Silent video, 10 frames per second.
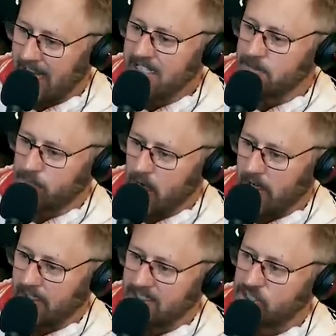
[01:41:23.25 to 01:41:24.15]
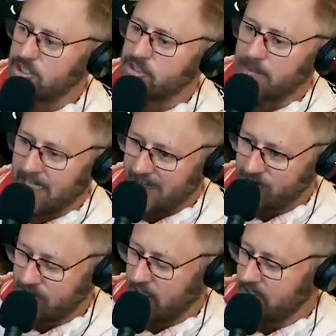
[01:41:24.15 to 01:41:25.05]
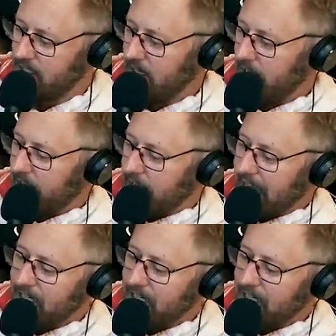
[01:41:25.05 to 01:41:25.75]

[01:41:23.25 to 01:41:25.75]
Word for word: end product. It should just be an exercise. Right.